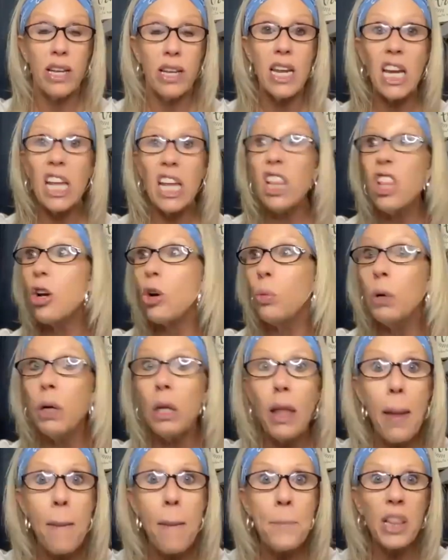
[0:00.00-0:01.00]
and it can look
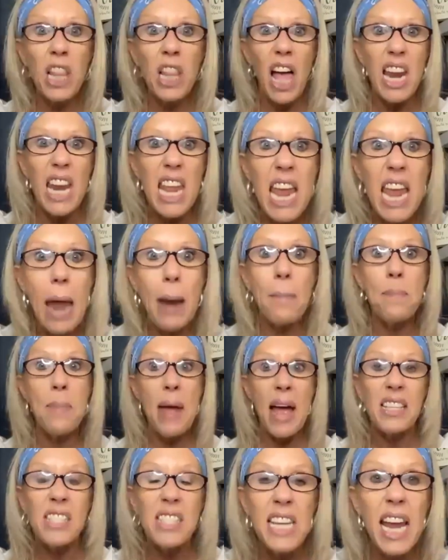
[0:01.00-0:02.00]
really bloody and
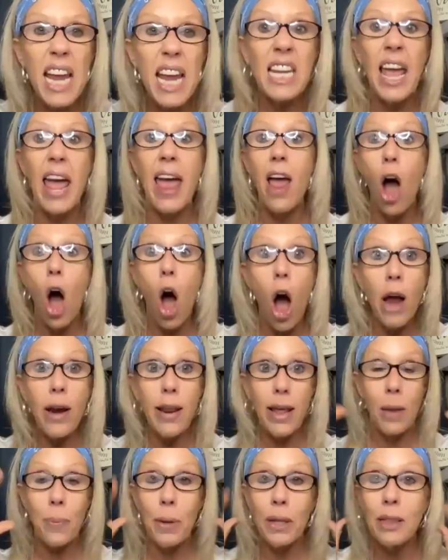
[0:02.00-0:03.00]
messy and
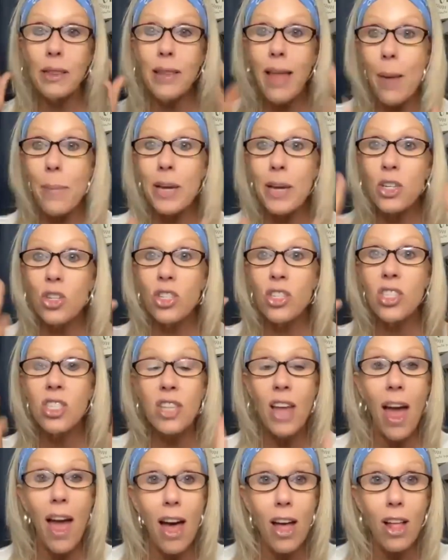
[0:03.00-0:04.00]
chaotic. But let me just
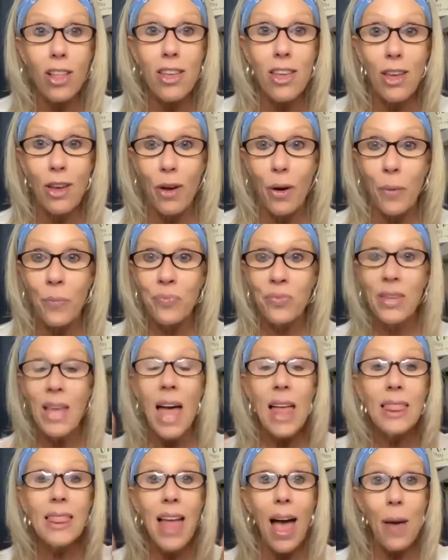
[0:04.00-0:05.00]
tell you,
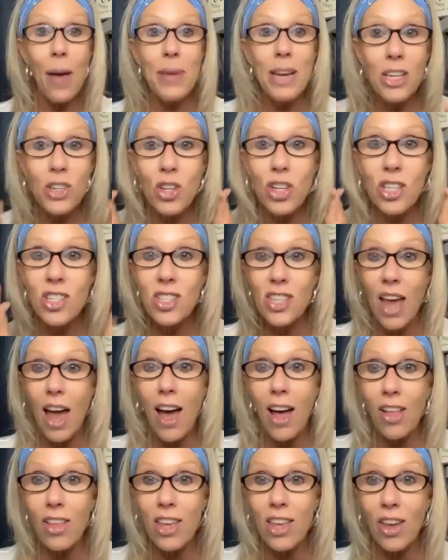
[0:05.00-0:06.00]
let me just
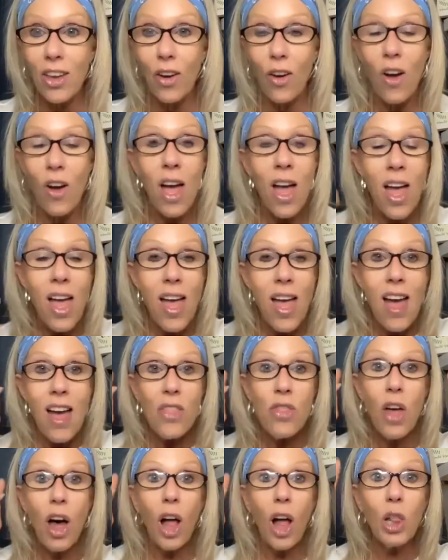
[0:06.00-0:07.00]
tell you,
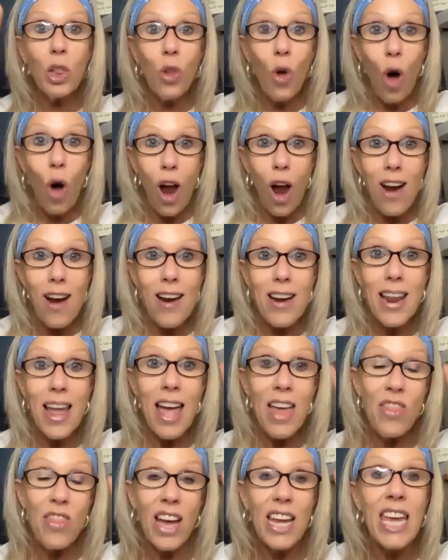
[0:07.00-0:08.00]
the Lord,
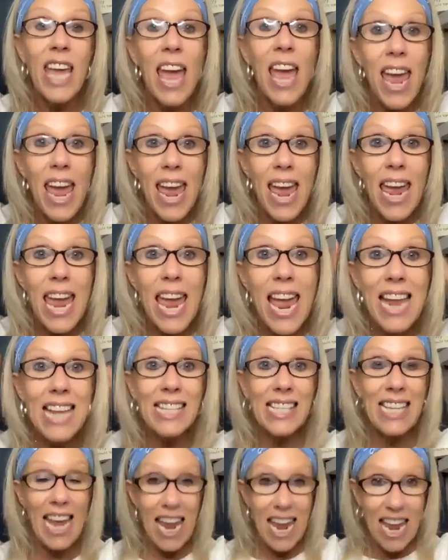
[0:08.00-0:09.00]
the King
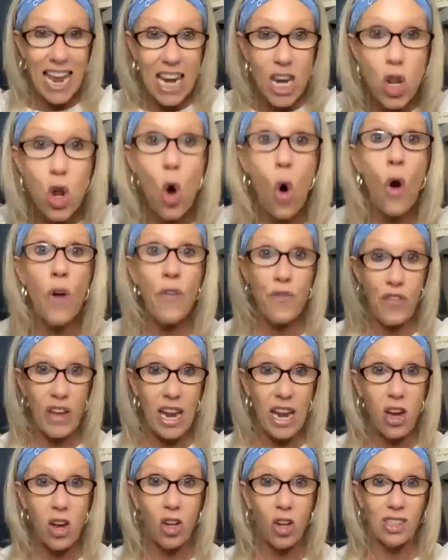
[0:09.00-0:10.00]
is in your
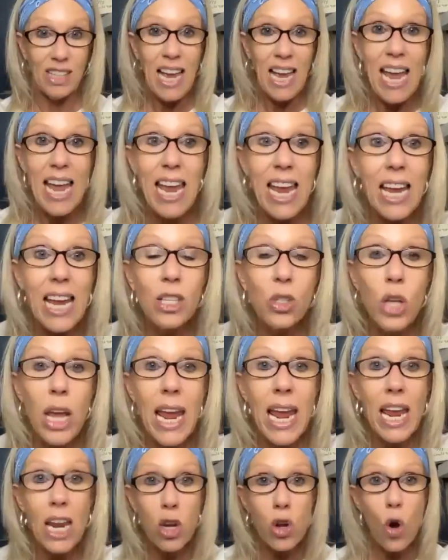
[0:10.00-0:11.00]
field. He is
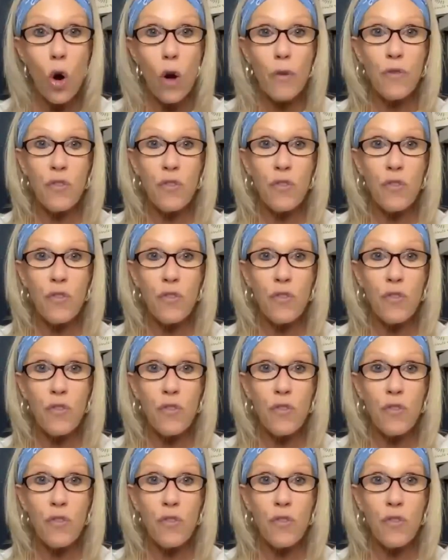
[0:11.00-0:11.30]
in your